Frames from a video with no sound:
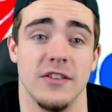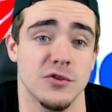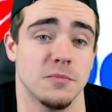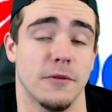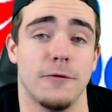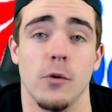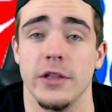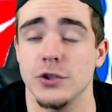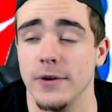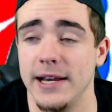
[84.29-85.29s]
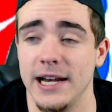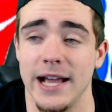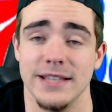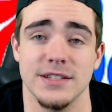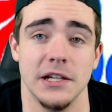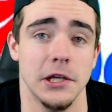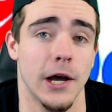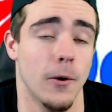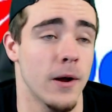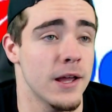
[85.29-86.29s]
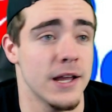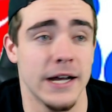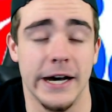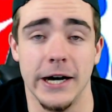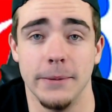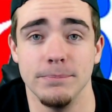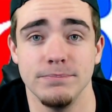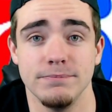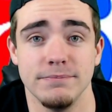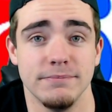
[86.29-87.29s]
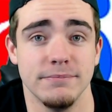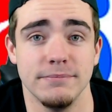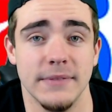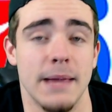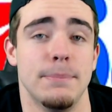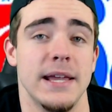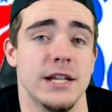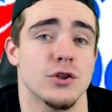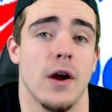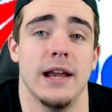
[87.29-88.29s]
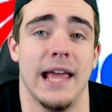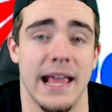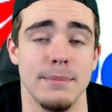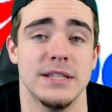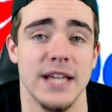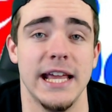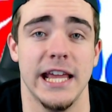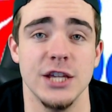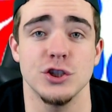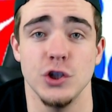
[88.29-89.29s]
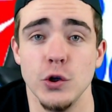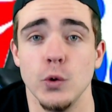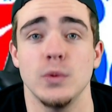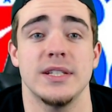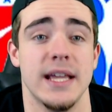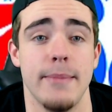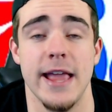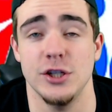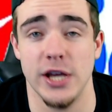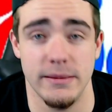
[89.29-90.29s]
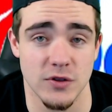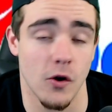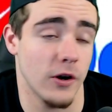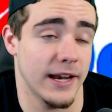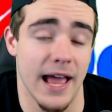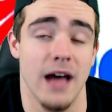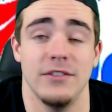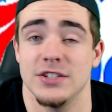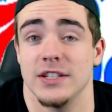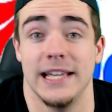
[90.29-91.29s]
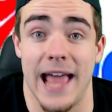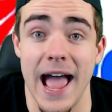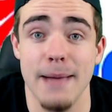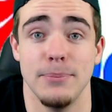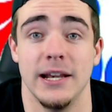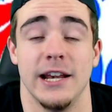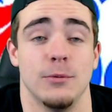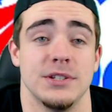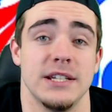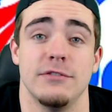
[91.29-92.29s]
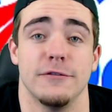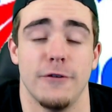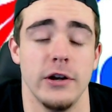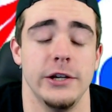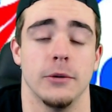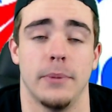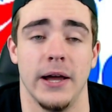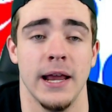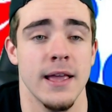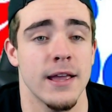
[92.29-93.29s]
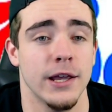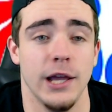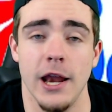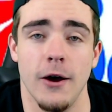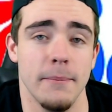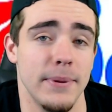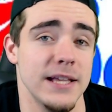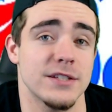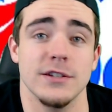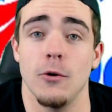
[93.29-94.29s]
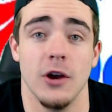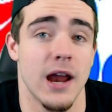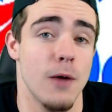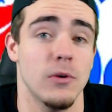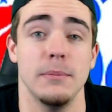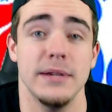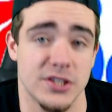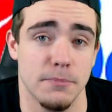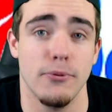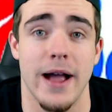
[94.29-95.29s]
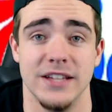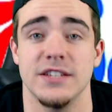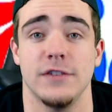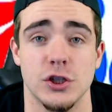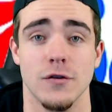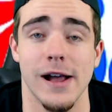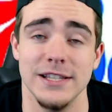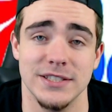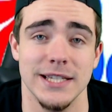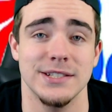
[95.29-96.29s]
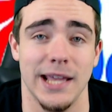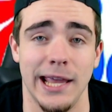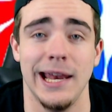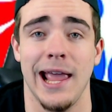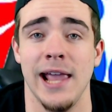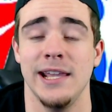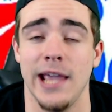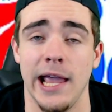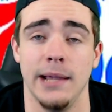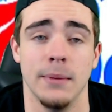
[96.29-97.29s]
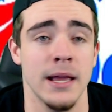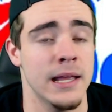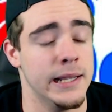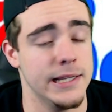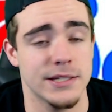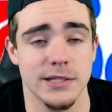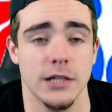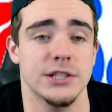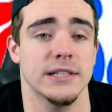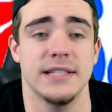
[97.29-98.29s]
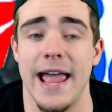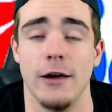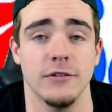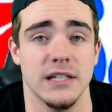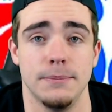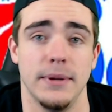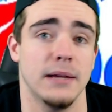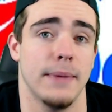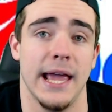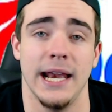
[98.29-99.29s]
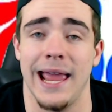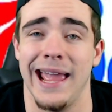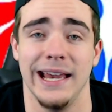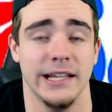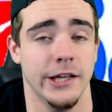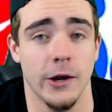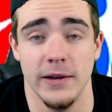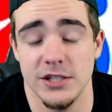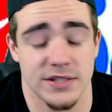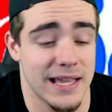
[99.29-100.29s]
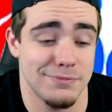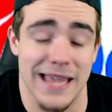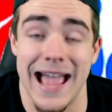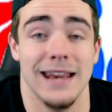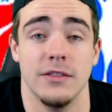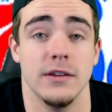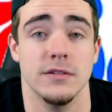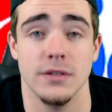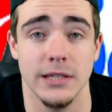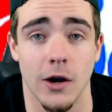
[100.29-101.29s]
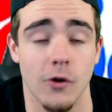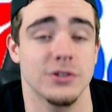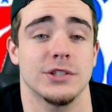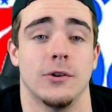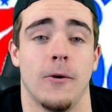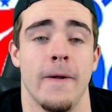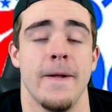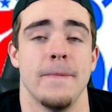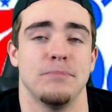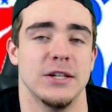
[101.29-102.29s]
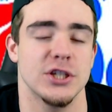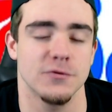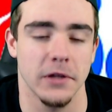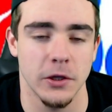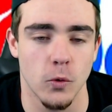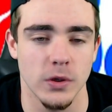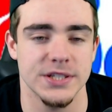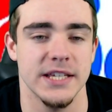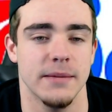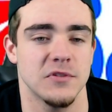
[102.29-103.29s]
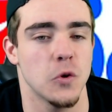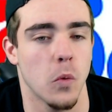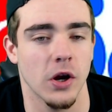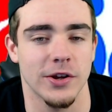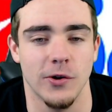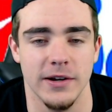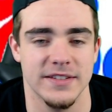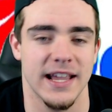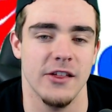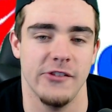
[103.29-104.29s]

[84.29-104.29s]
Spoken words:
This was before the trade, and I had said, you know, Embiid trying to imitate his new teammate James Harden, and obviously it happened, and it was even funnier, but, you know, Embiid's so good, I wouldn't be surprised if he tries this in a game. He's such a talented big man, and, you know, he just keeps adding things to the arsenal. It's just really cool to see them two working on it together.